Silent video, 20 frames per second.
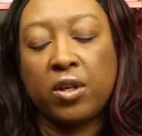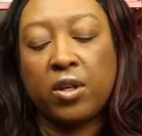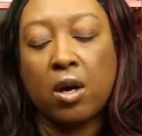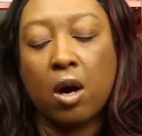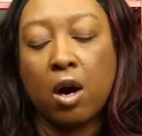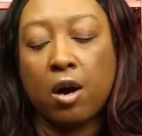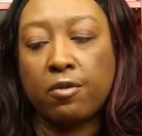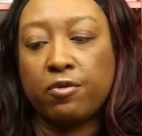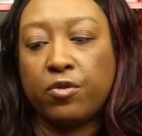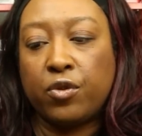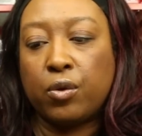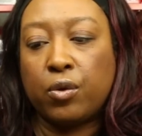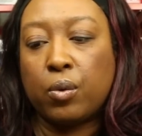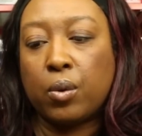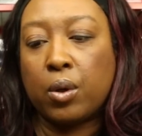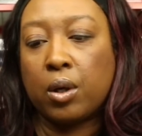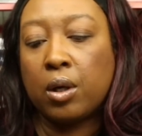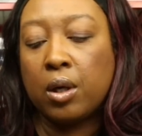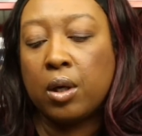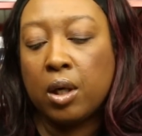VR
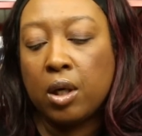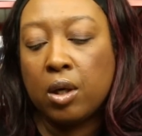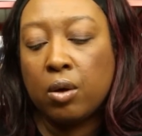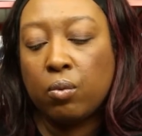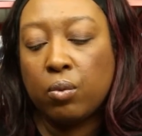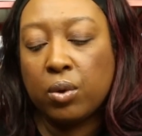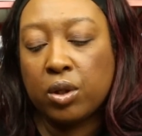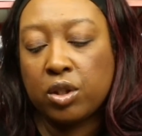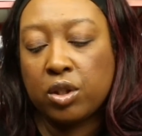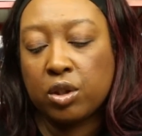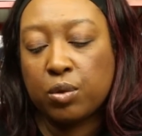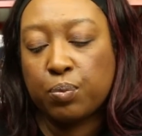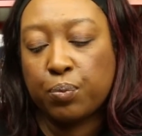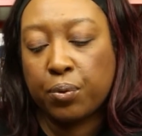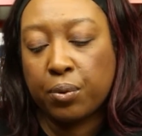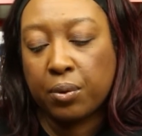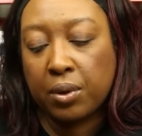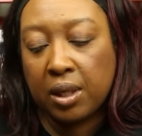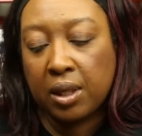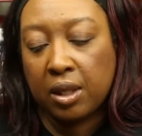viewer, which is
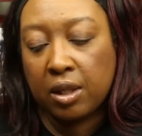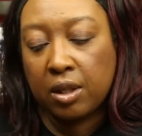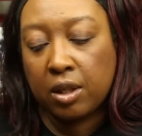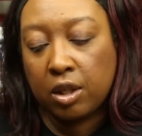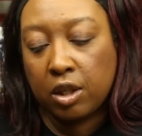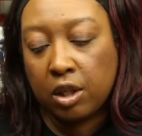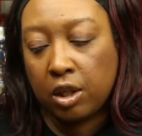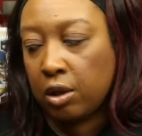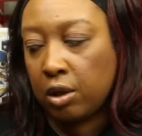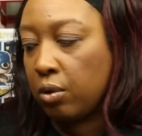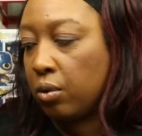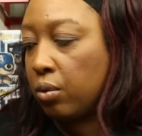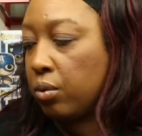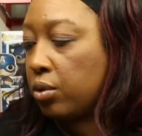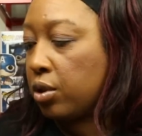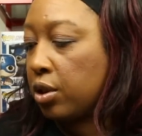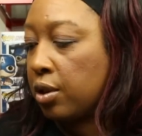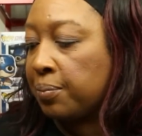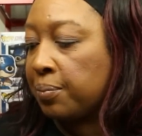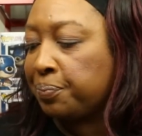pretty
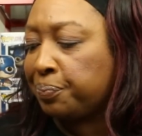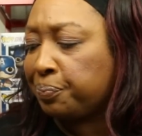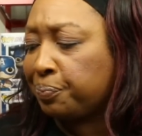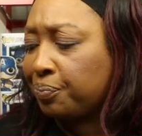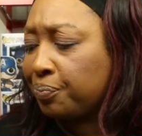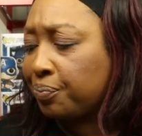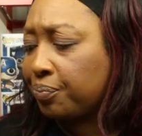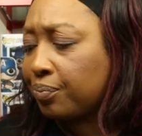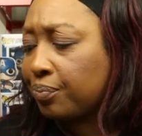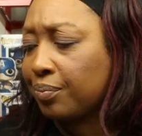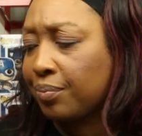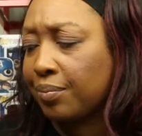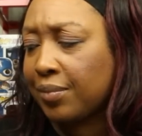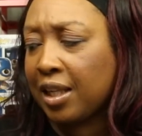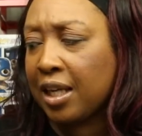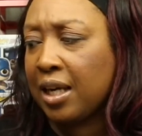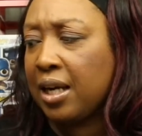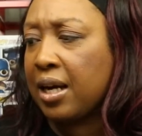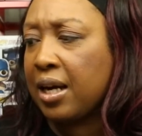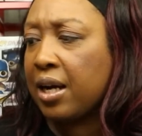cute.
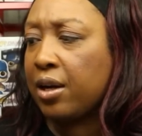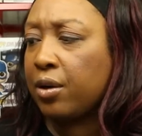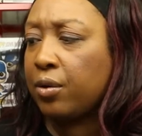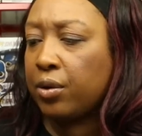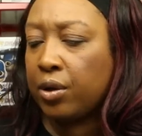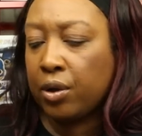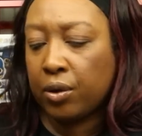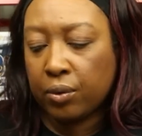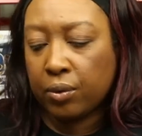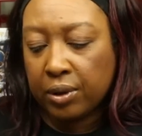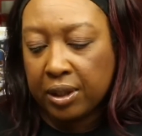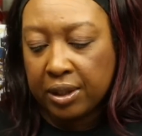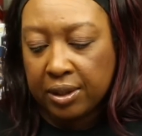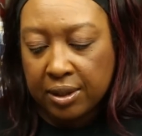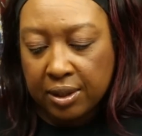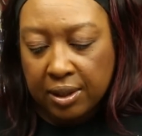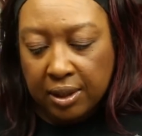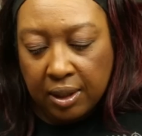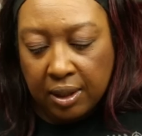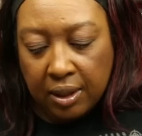And I don't know,
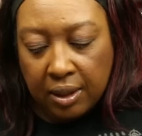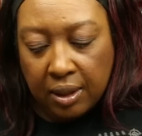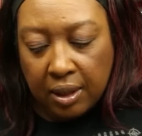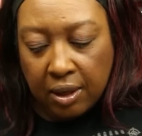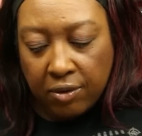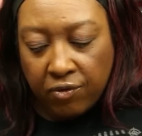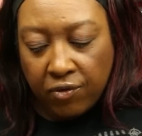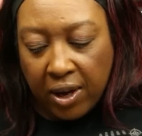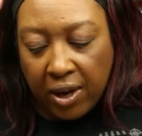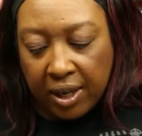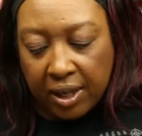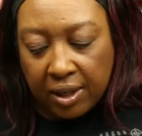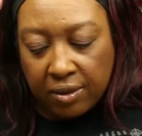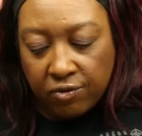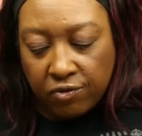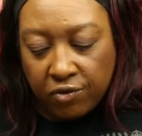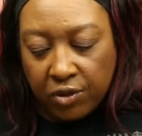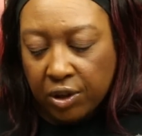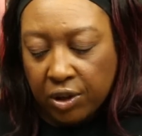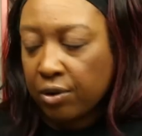let's see if I
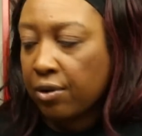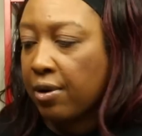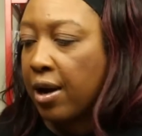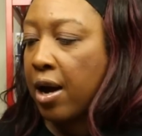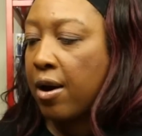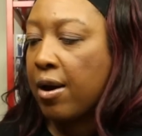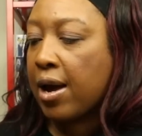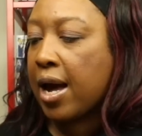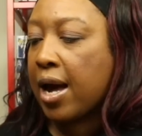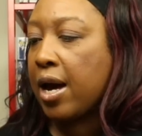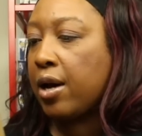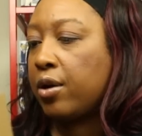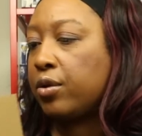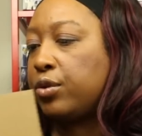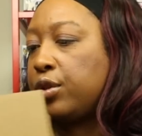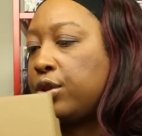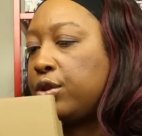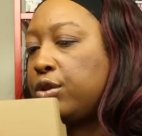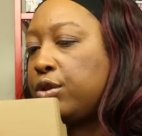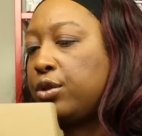can figure out how
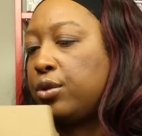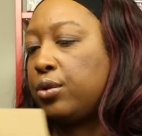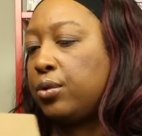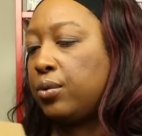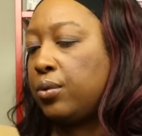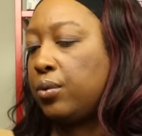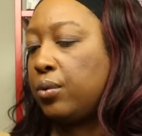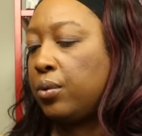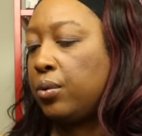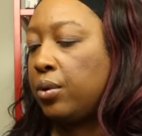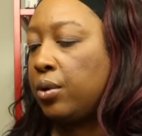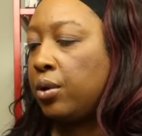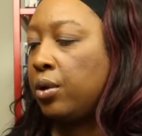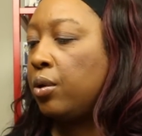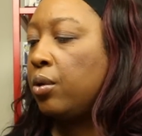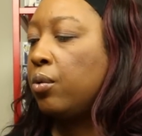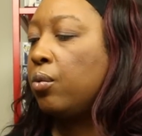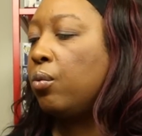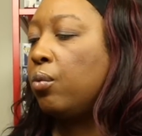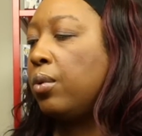to do
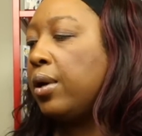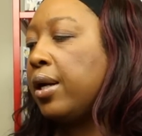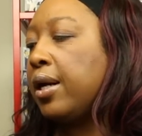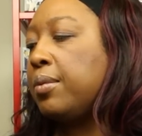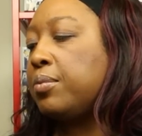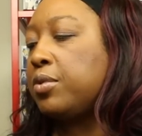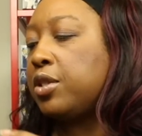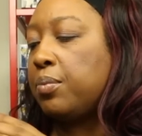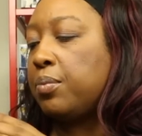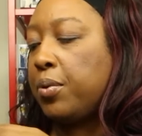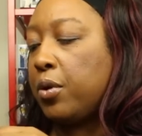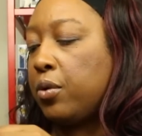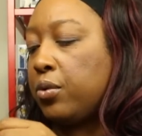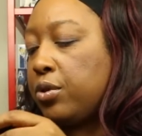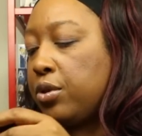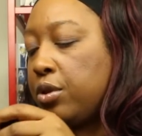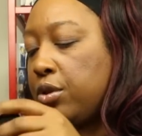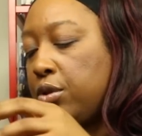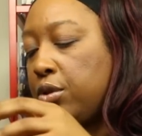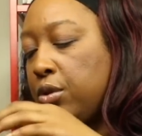what I'm
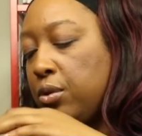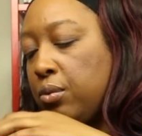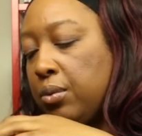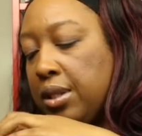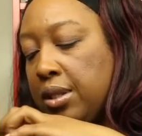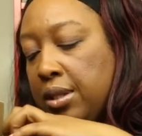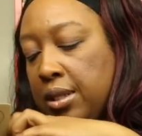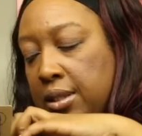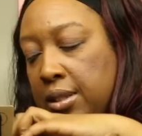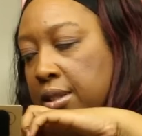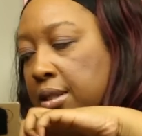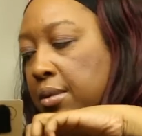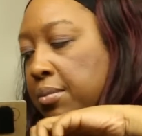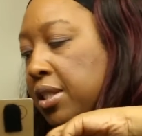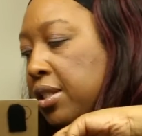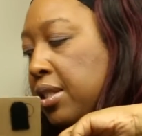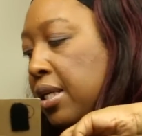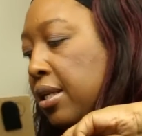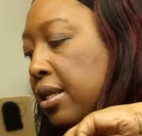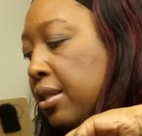supposed to do with this. Let
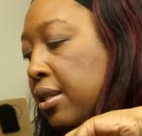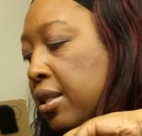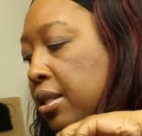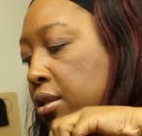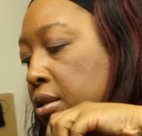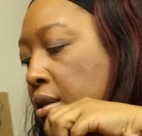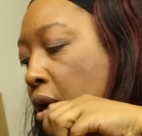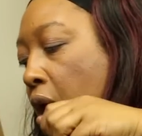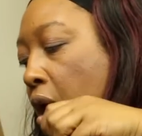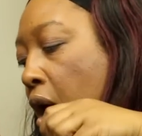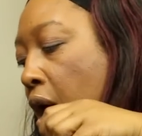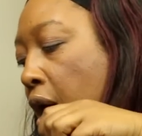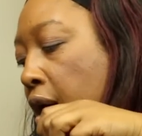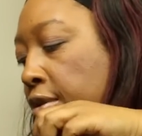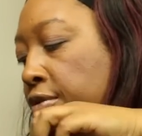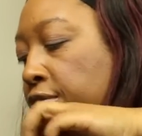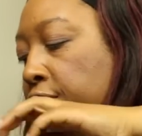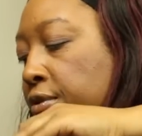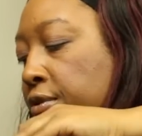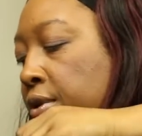me take this
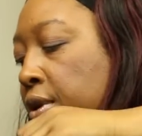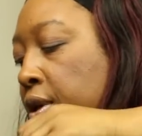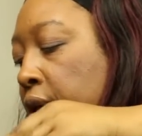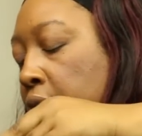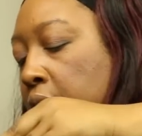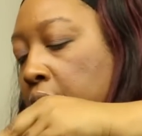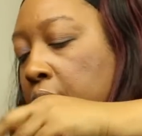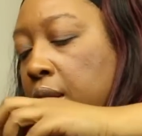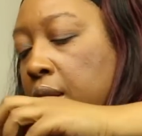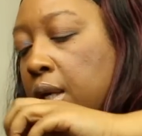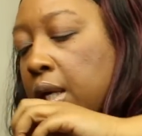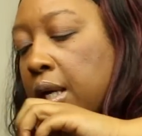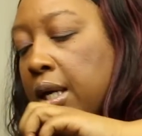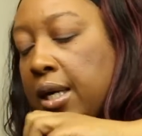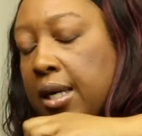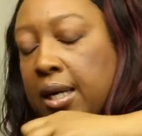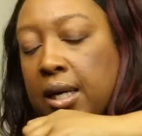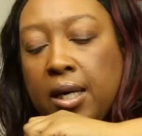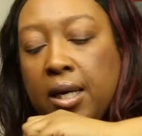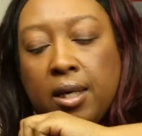off,
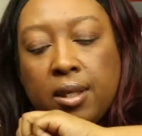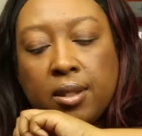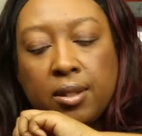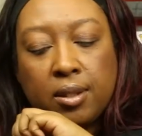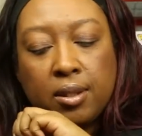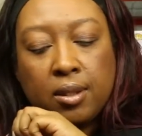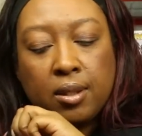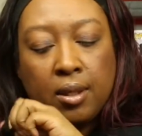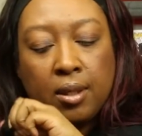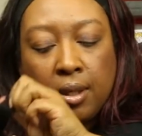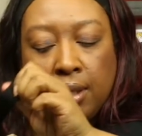I guess.